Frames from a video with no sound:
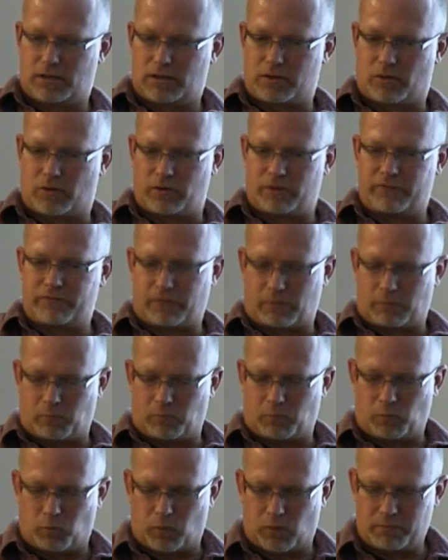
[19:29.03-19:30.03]
going
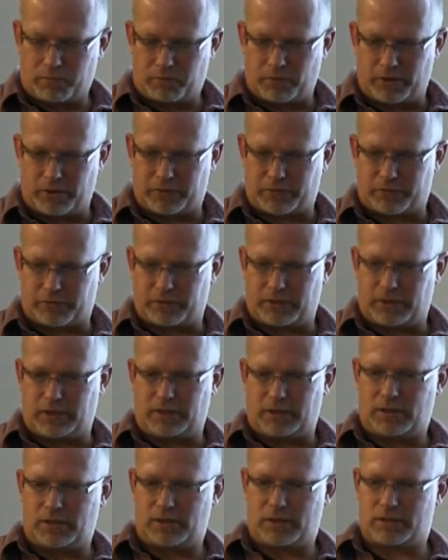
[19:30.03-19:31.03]
from
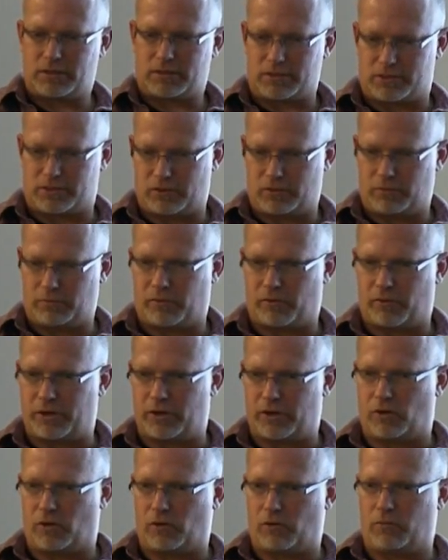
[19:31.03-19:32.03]
1.3 to
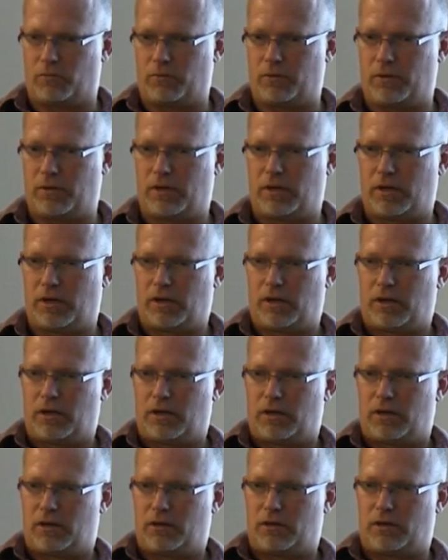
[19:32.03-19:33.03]
2.0
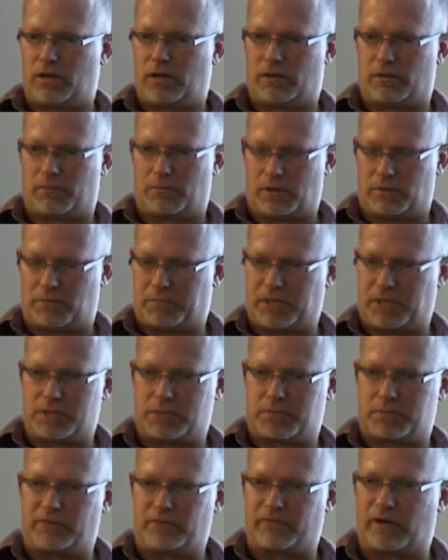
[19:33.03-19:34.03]
in a, a,
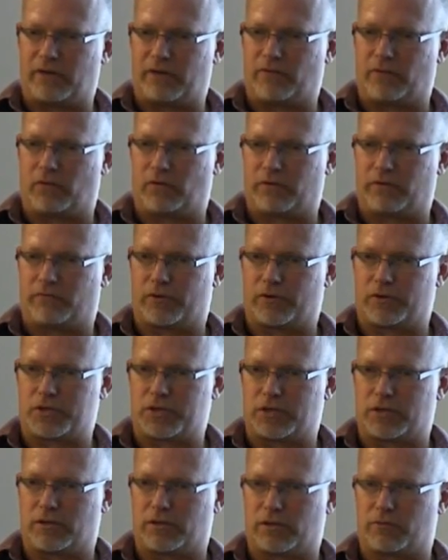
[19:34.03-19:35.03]
PHP 5 only
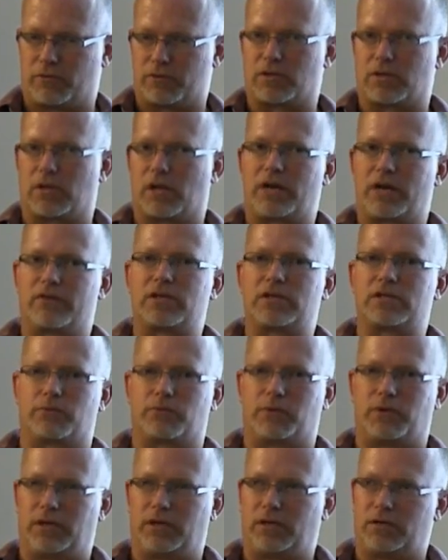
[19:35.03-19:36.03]
version, there was a lot of things that
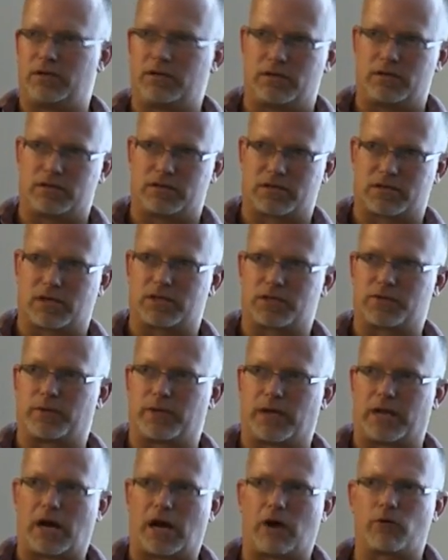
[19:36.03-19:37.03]
we needed to discuss with
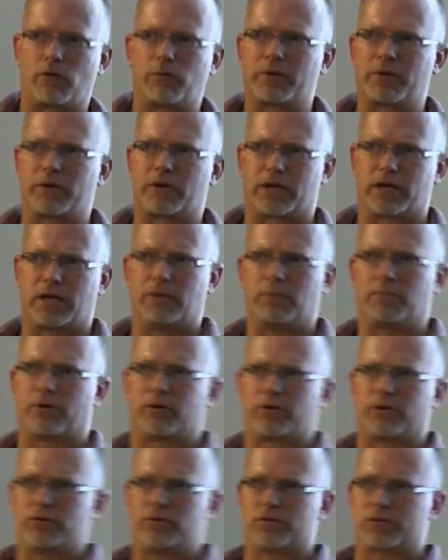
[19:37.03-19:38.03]
that. How are we going to keep our
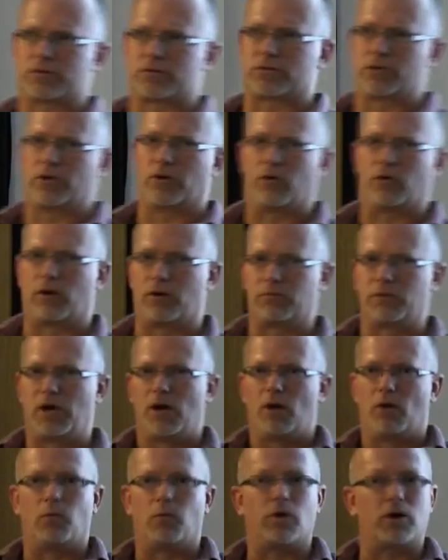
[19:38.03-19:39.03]
users? You know, our,
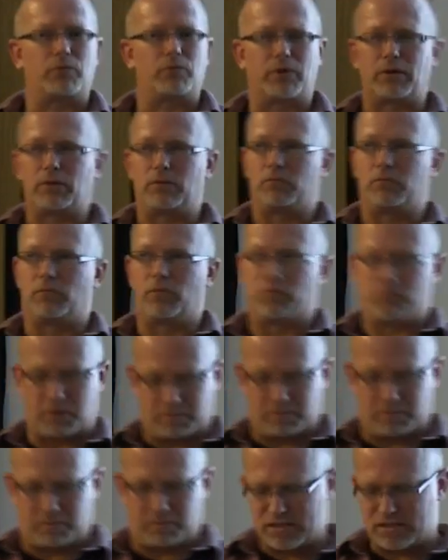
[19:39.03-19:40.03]
what are we? The
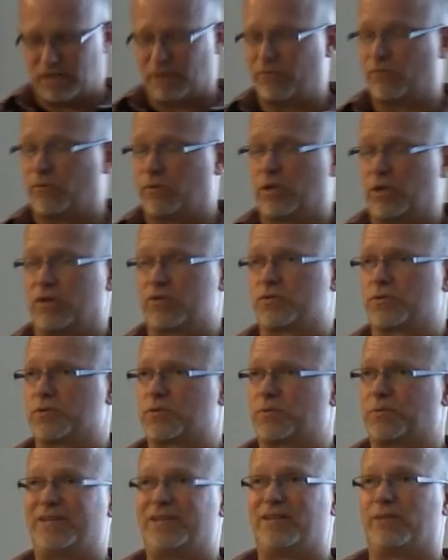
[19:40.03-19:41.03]
biggest thing with us
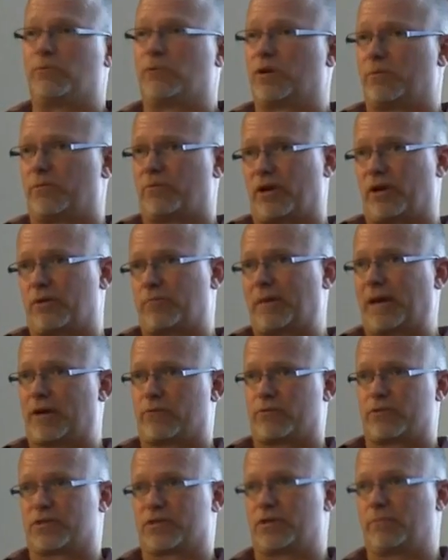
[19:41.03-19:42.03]
was we didn't want to break
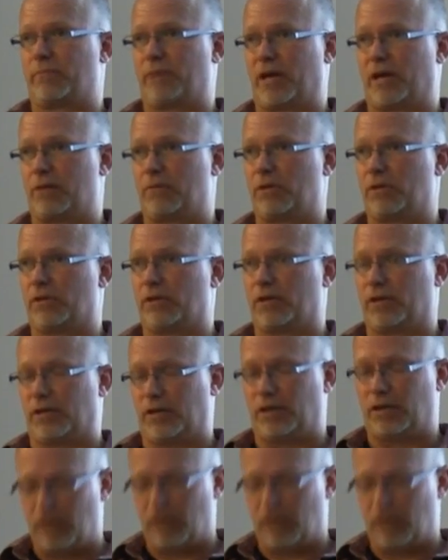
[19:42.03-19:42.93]
backwards compatibility.